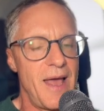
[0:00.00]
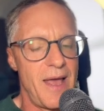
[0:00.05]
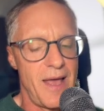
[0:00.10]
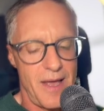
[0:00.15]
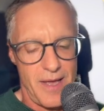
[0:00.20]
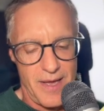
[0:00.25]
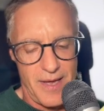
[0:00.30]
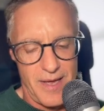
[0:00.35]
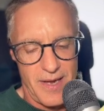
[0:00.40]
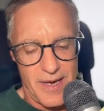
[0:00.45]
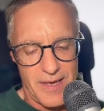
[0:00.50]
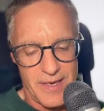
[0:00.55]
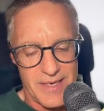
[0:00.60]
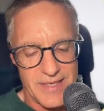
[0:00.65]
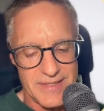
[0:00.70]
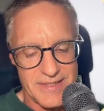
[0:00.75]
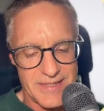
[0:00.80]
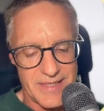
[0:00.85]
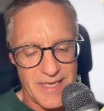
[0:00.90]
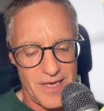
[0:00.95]
I'm going to
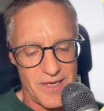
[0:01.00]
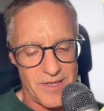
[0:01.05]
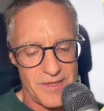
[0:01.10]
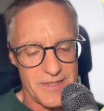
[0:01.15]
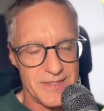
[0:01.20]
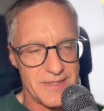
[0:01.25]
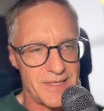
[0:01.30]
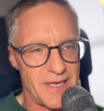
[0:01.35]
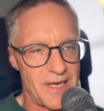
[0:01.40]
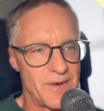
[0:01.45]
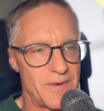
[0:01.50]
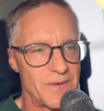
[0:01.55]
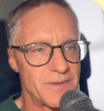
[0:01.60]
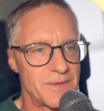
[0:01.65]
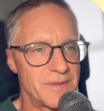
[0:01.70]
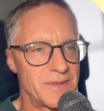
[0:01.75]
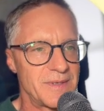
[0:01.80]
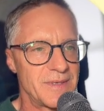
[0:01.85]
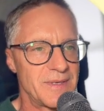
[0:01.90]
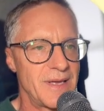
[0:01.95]
scale this down.
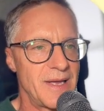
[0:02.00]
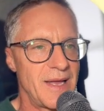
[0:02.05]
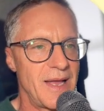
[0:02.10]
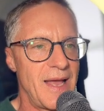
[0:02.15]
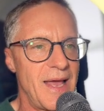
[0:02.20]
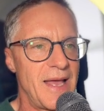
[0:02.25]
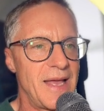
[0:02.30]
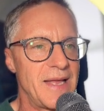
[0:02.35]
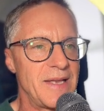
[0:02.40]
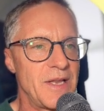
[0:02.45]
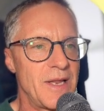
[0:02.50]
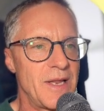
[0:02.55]
And